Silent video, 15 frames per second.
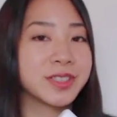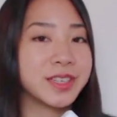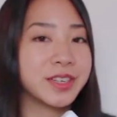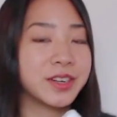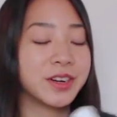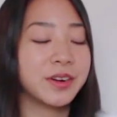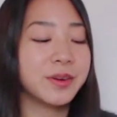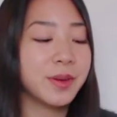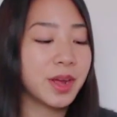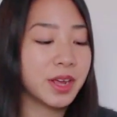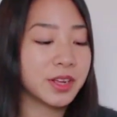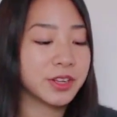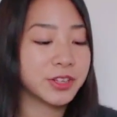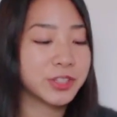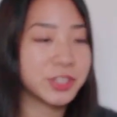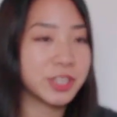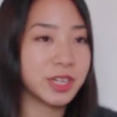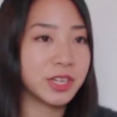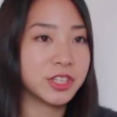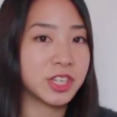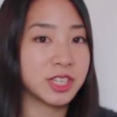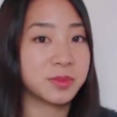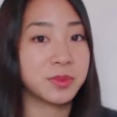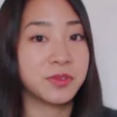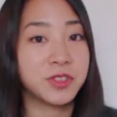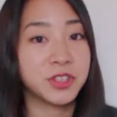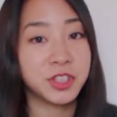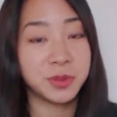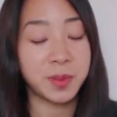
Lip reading: cleaner. She just moved to